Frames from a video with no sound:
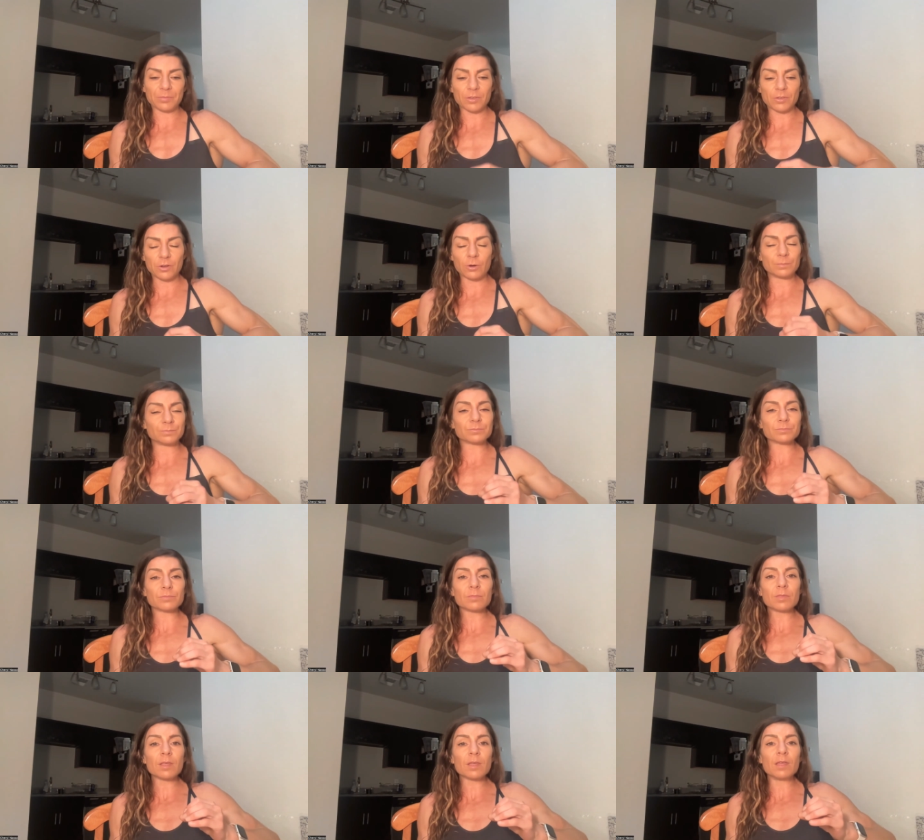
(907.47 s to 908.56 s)
So
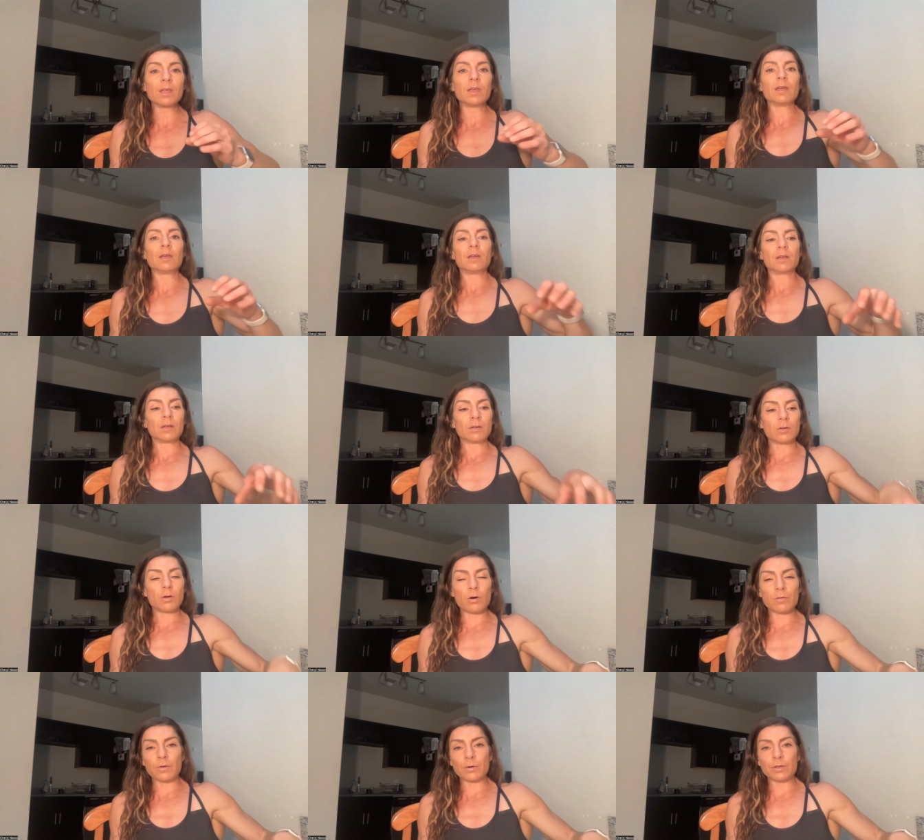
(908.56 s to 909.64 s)

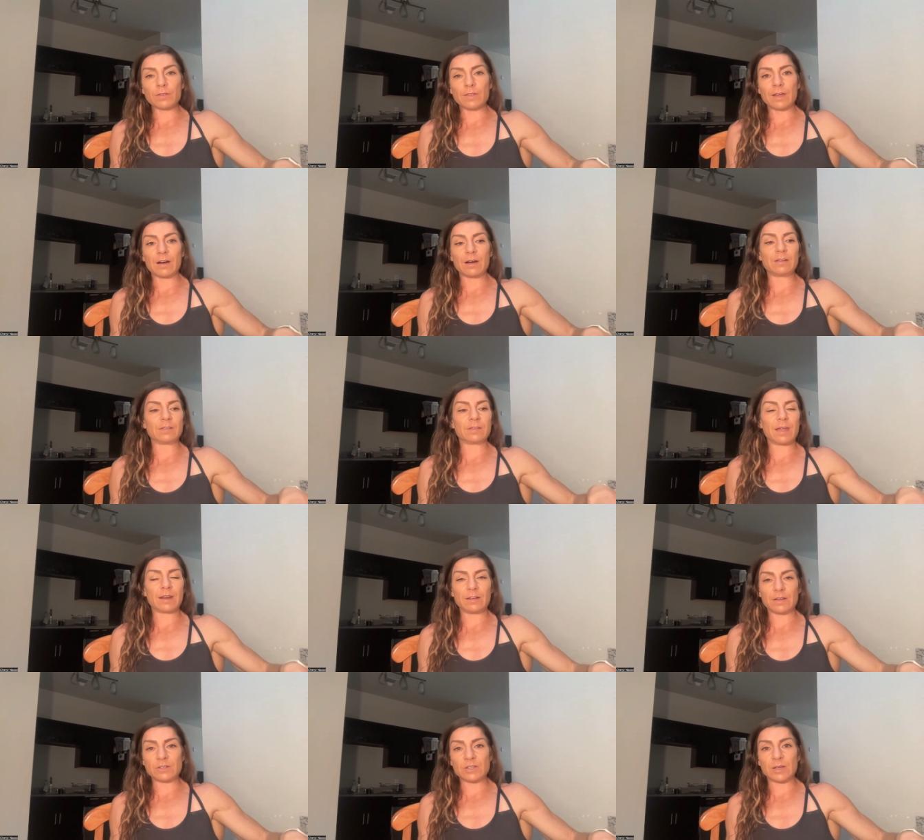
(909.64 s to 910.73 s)
goal focus there is getting
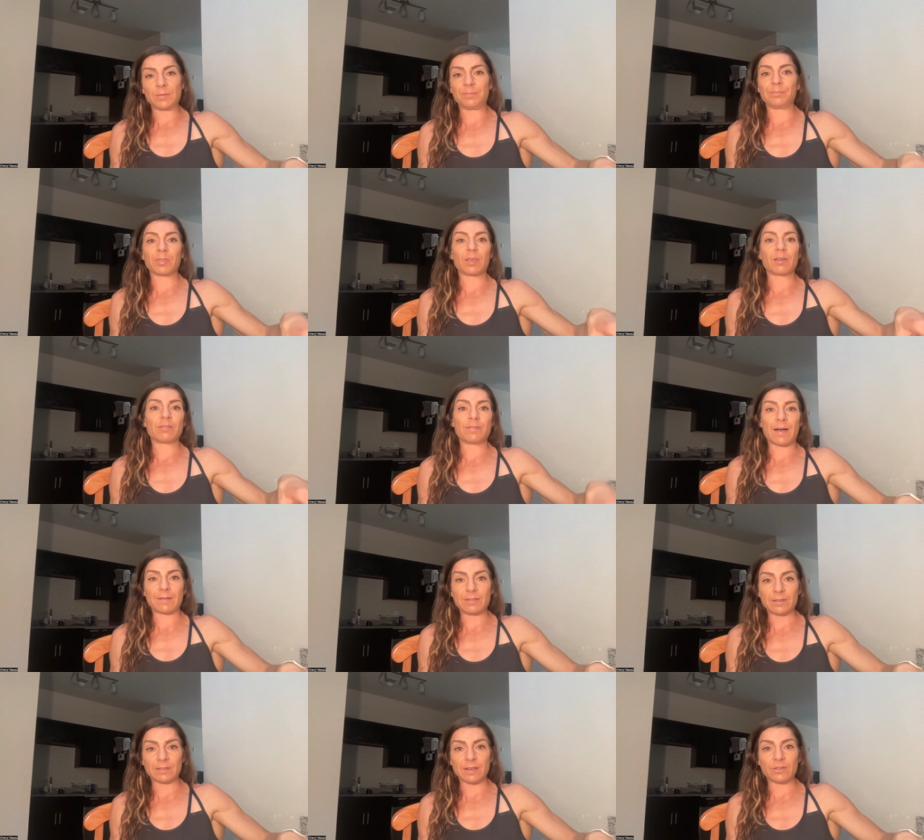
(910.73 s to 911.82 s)
to the gym five
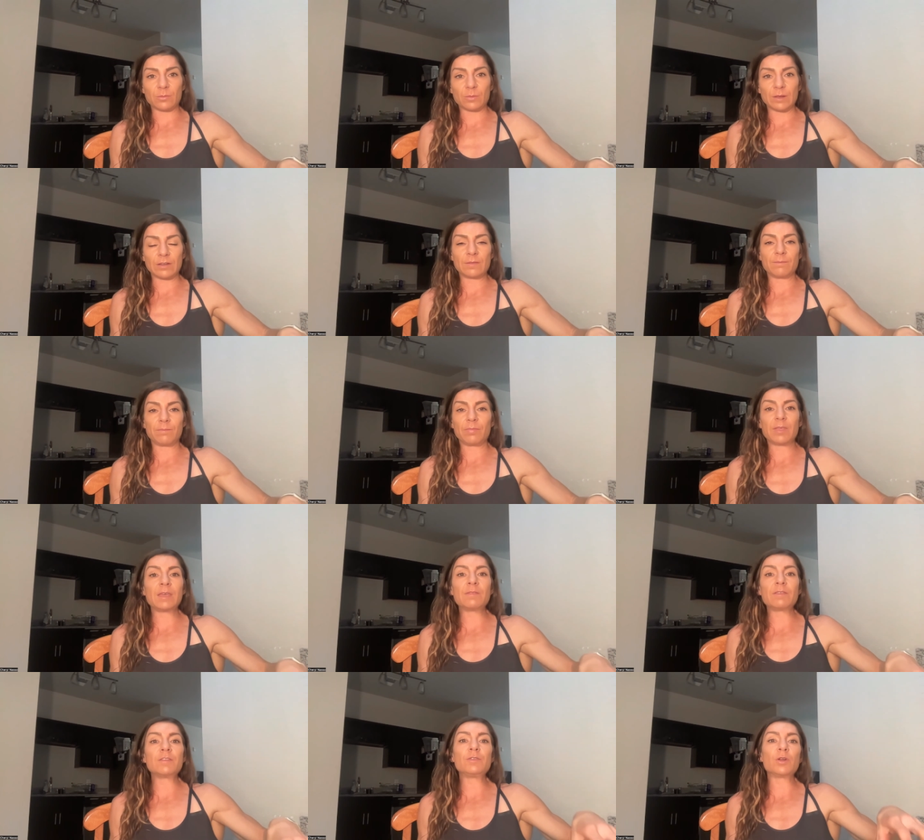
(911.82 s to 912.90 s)
to six days a week.
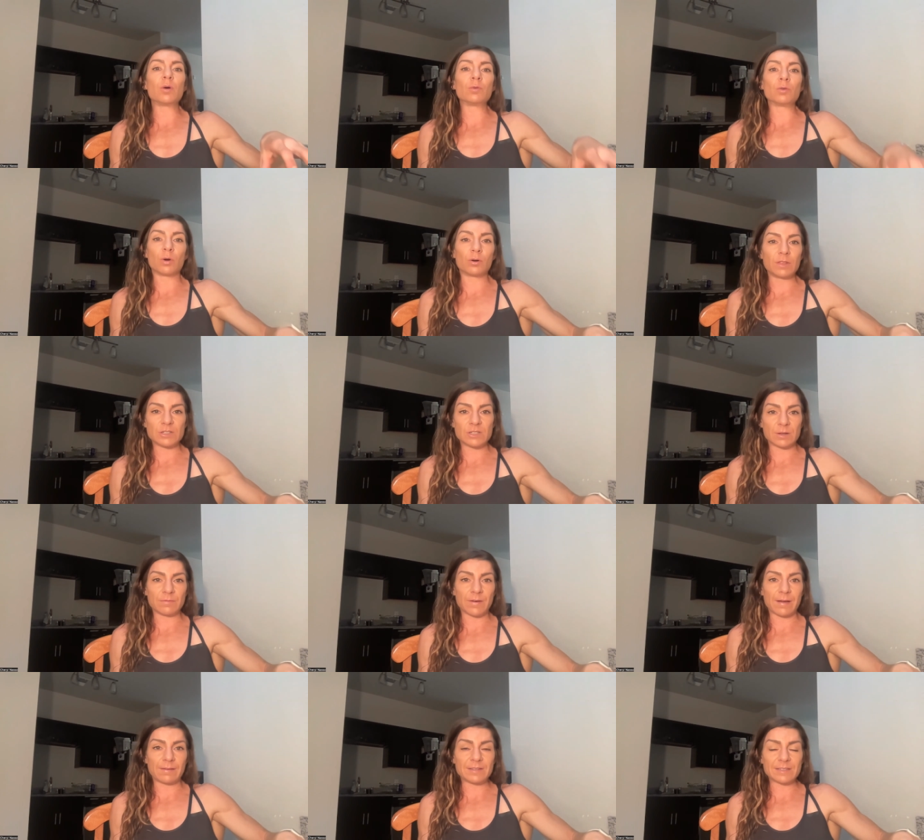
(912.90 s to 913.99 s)
Even if you don't go to the gym
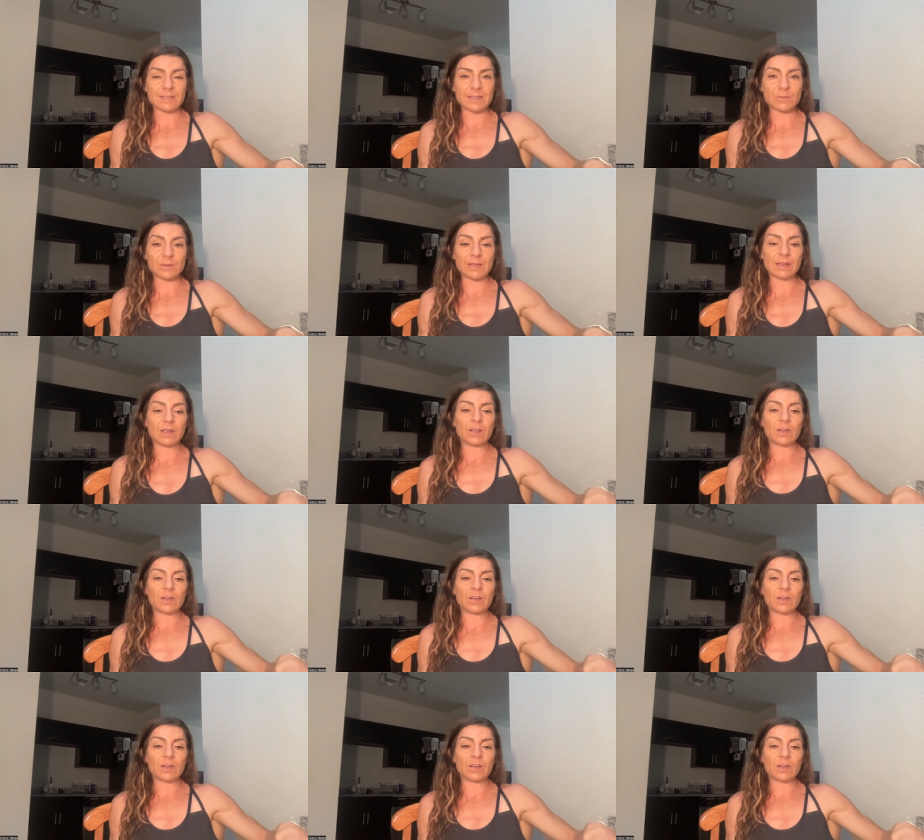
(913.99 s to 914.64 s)
five to six days a week,